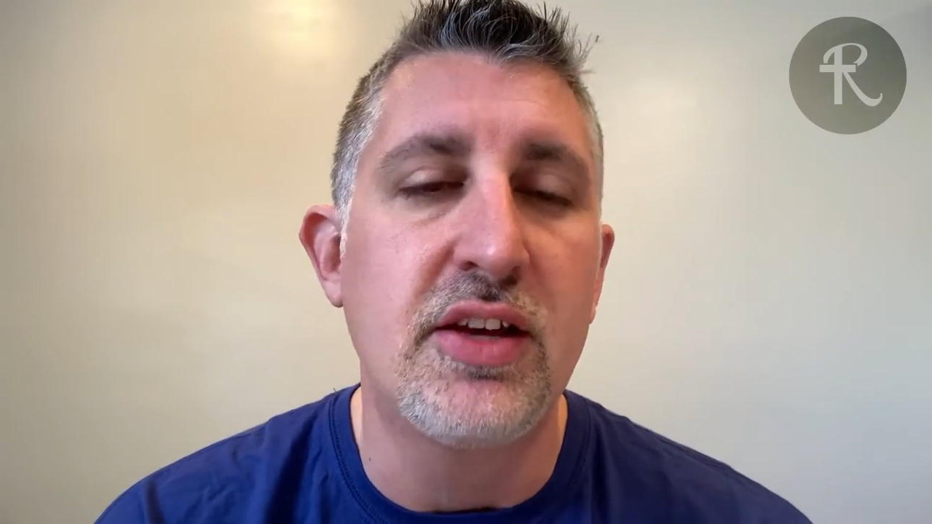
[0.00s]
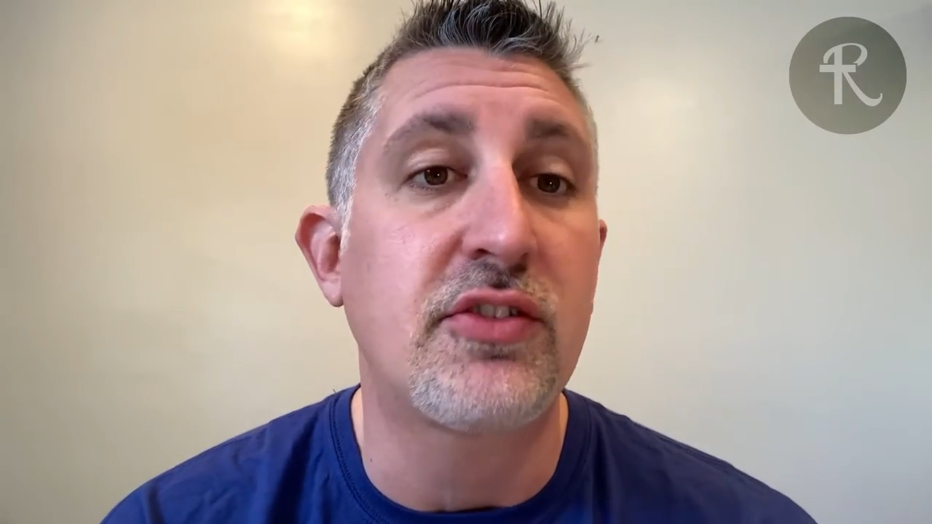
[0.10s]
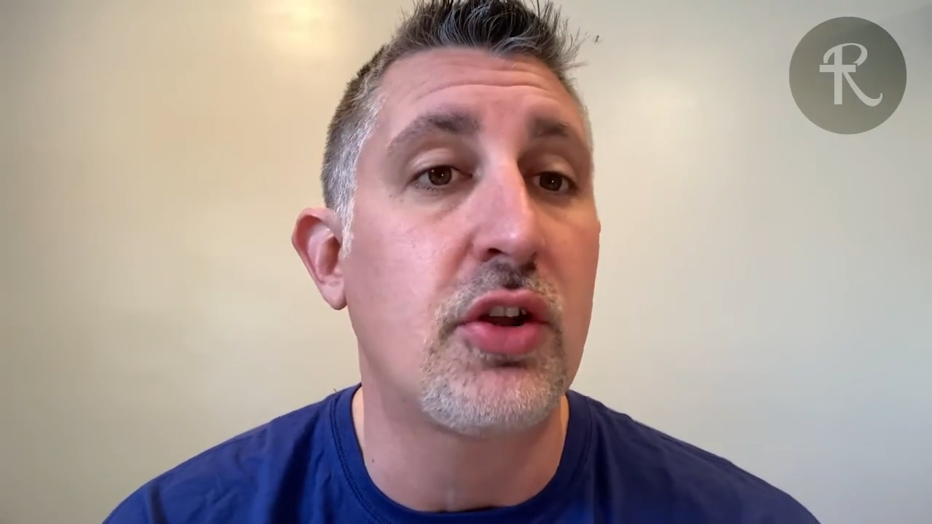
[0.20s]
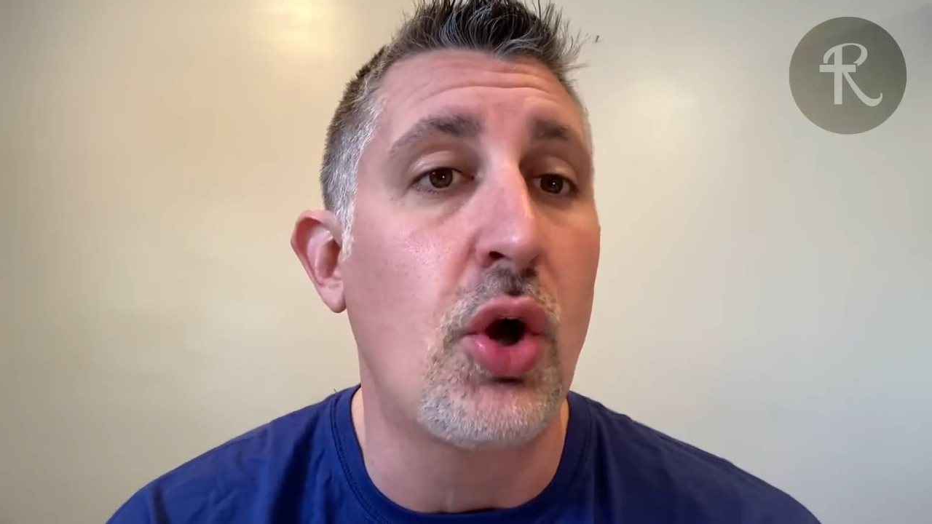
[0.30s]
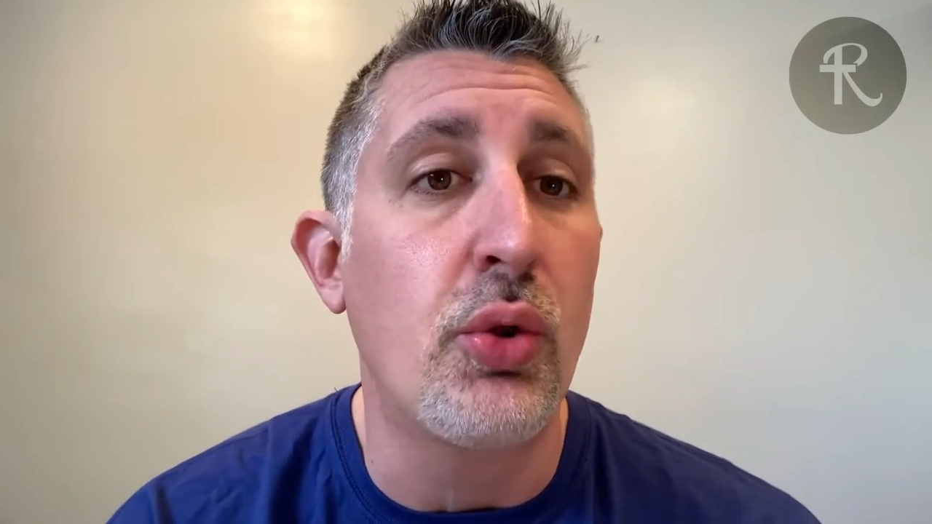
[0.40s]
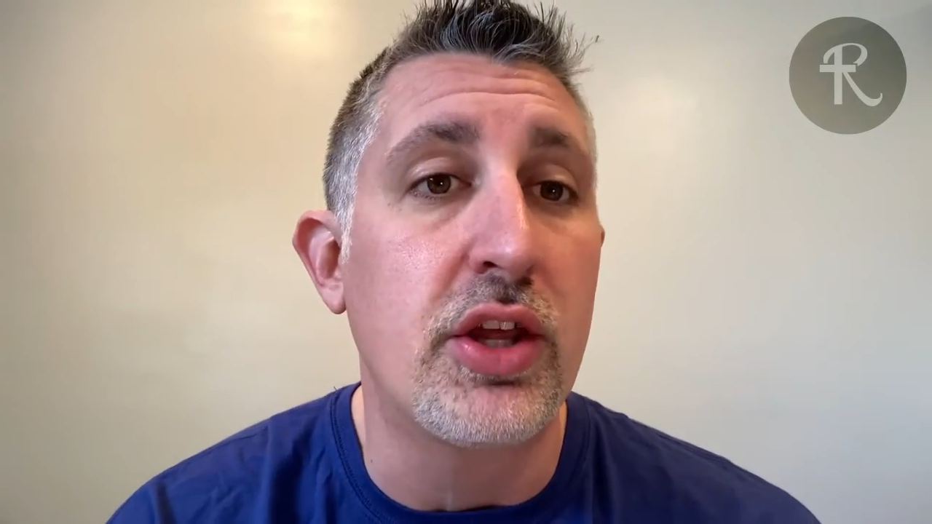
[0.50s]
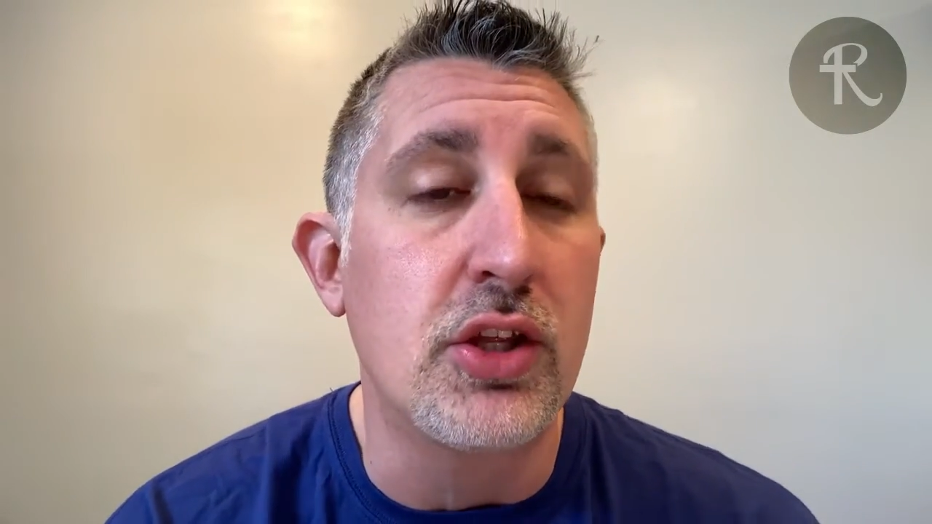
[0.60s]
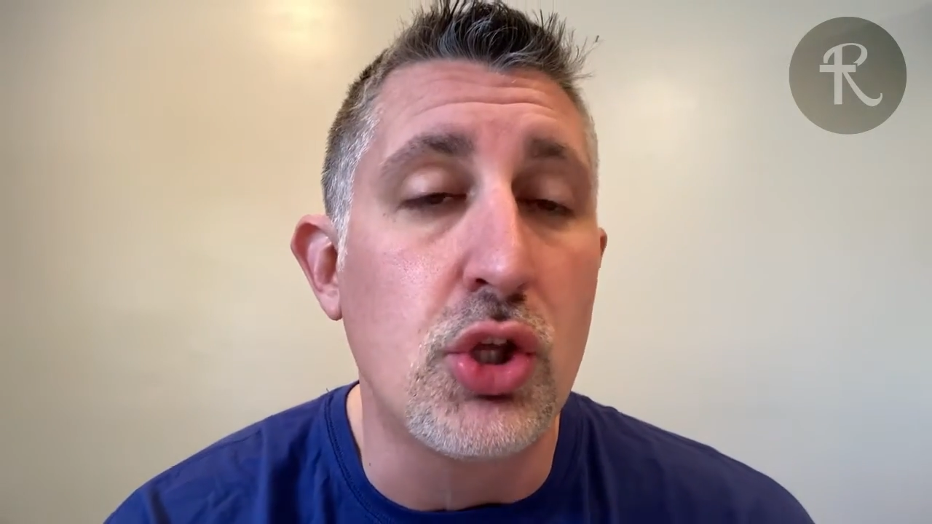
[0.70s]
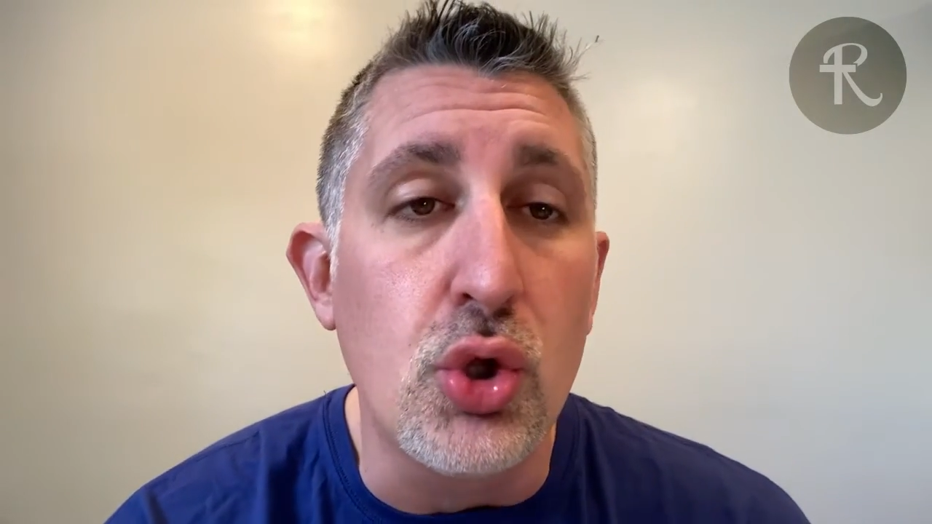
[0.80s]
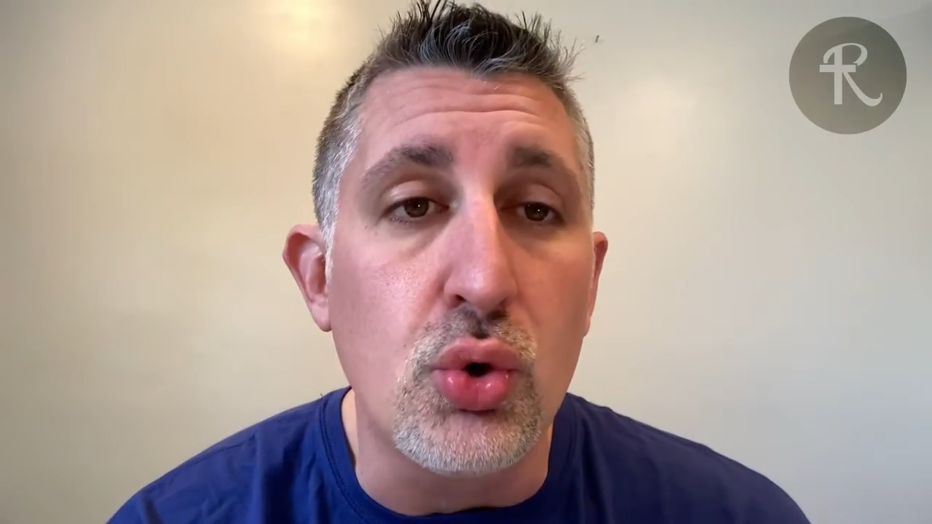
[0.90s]
is to know
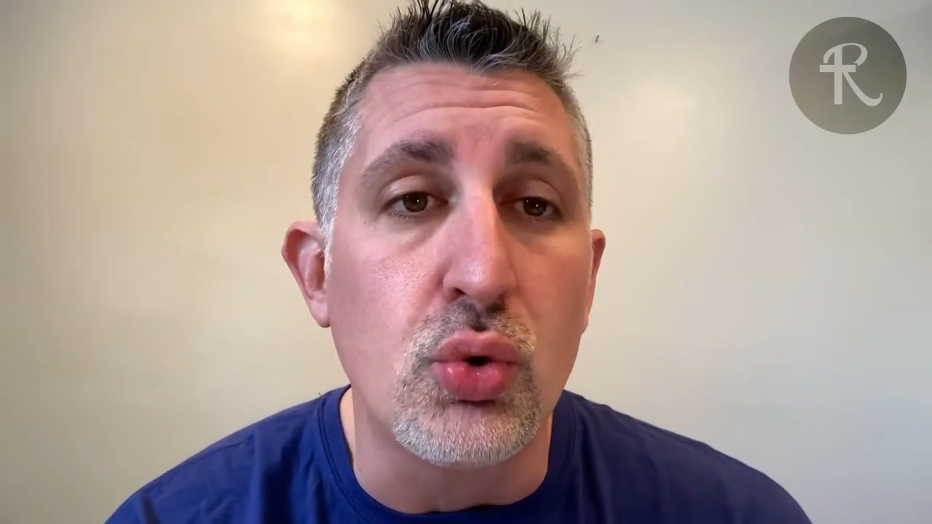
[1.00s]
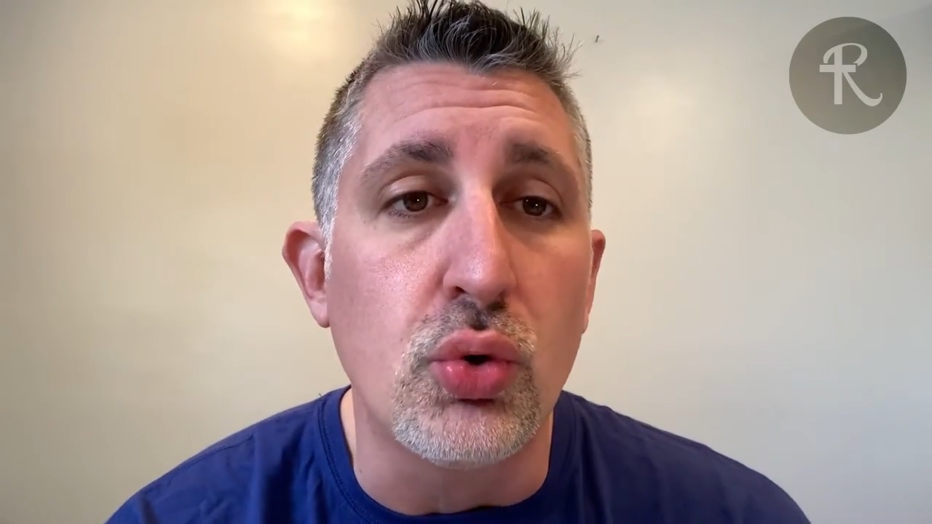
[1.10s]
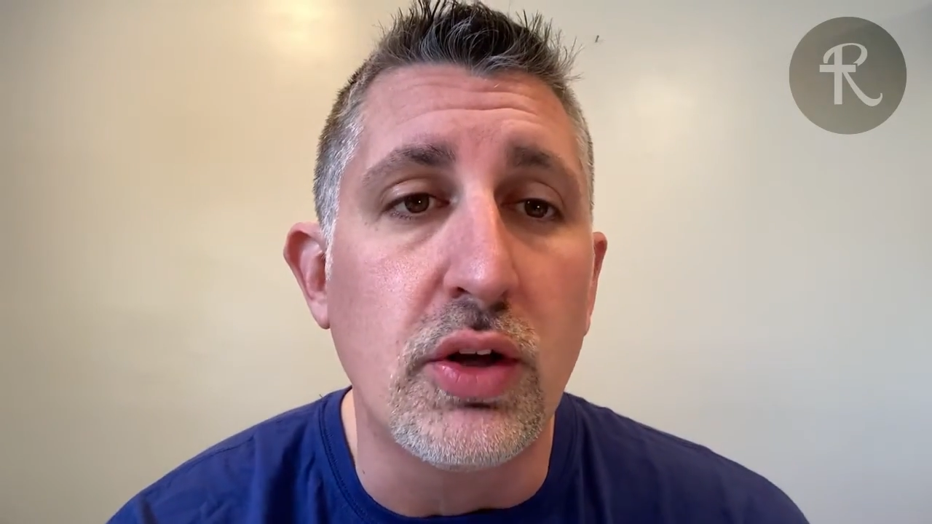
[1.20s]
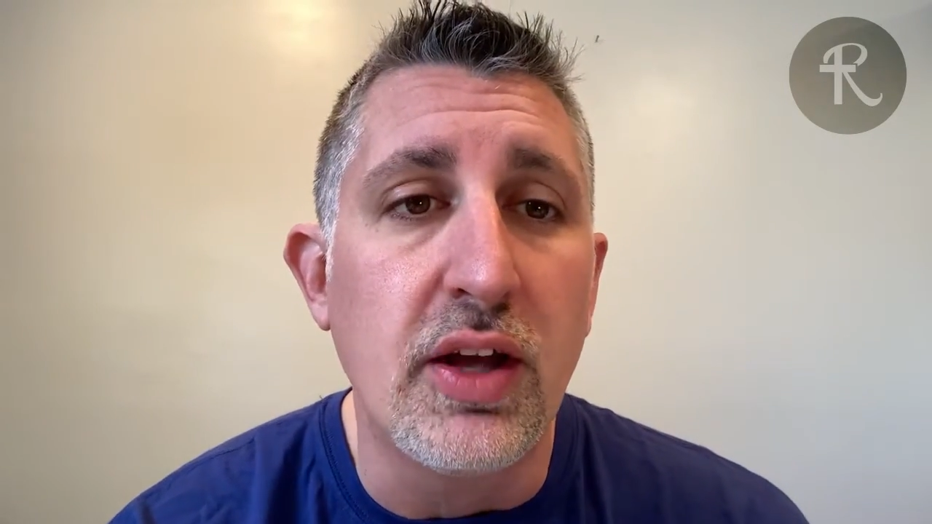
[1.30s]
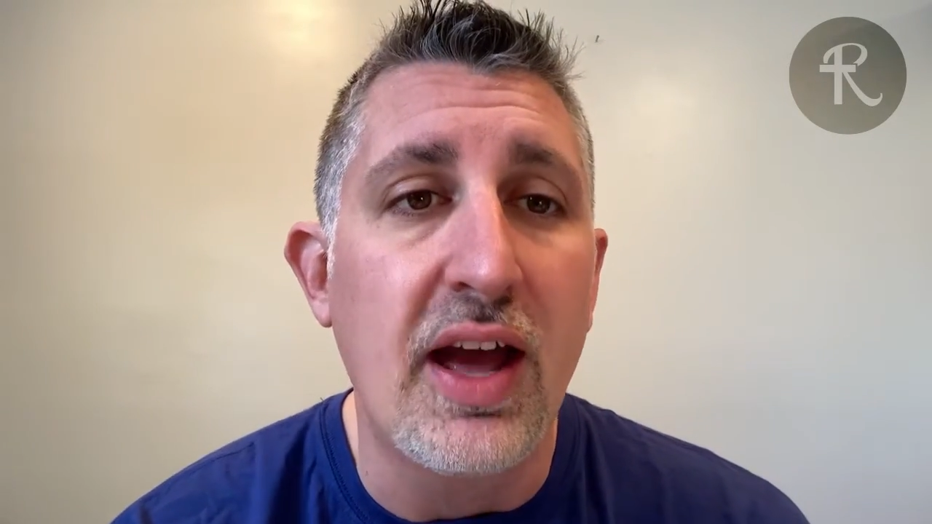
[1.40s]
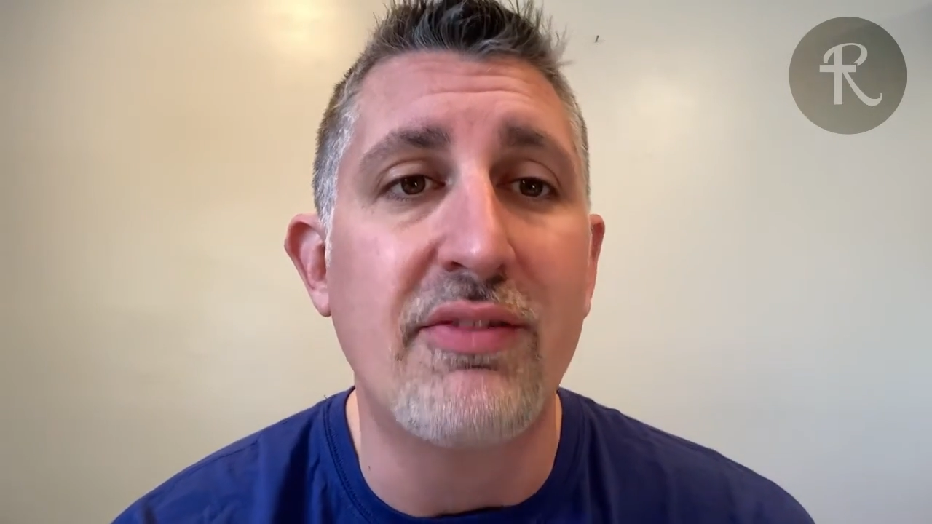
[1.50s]
that you